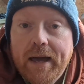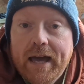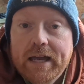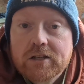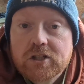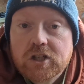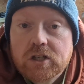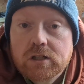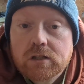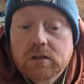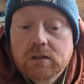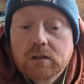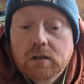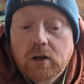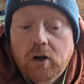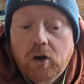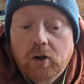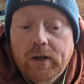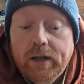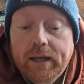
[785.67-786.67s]
edging
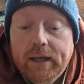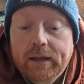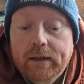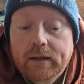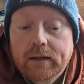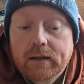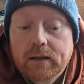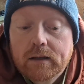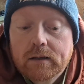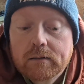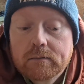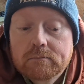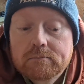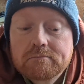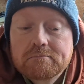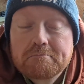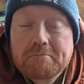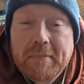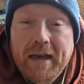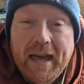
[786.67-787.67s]
on it,
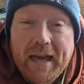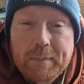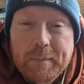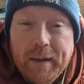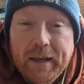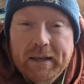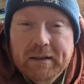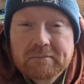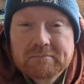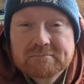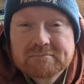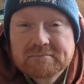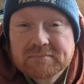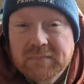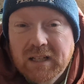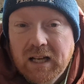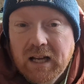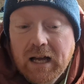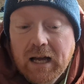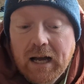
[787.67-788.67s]
maybe.
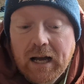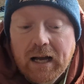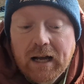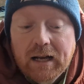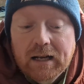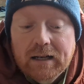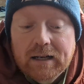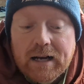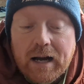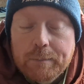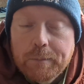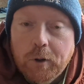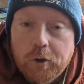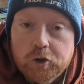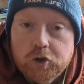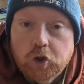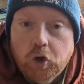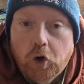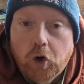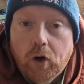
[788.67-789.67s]
I'm
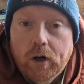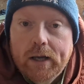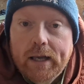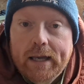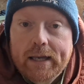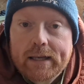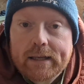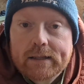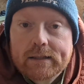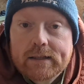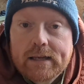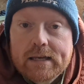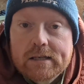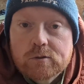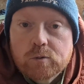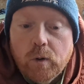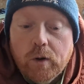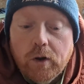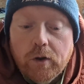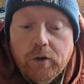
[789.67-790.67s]
not sure.
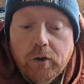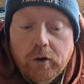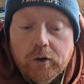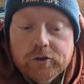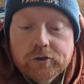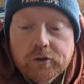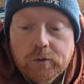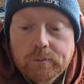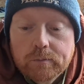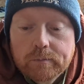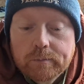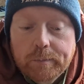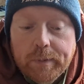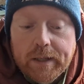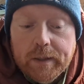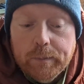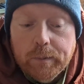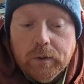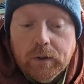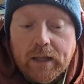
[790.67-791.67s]
It's one of those. Some
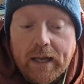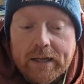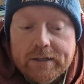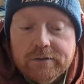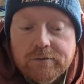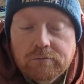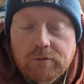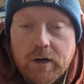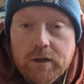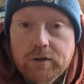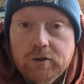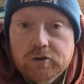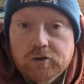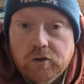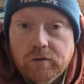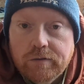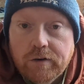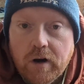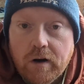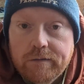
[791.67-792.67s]
people like to round the
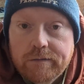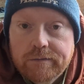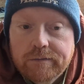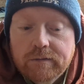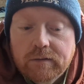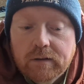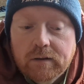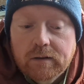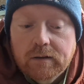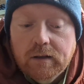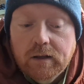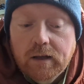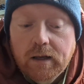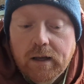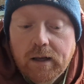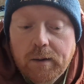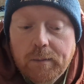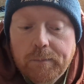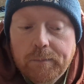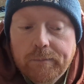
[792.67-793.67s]
stuff off.
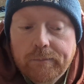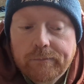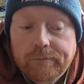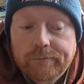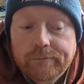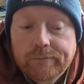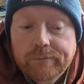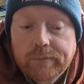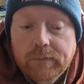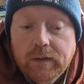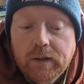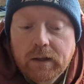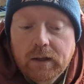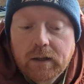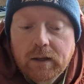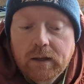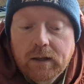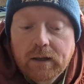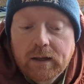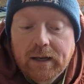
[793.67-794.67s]
I
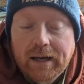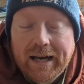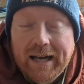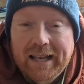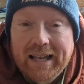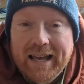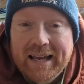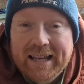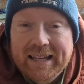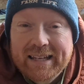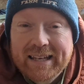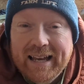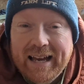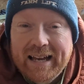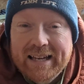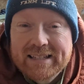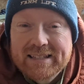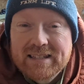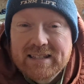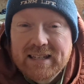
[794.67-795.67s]
like a
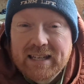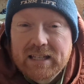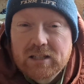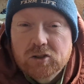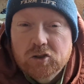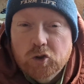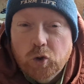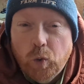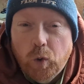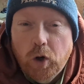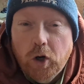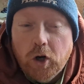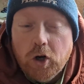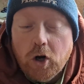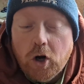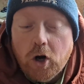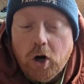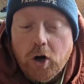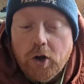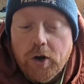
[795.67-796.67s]
nice, neat, square
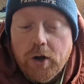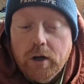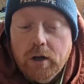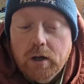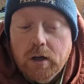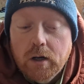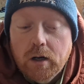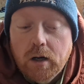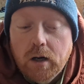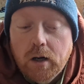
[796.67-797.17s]
corner.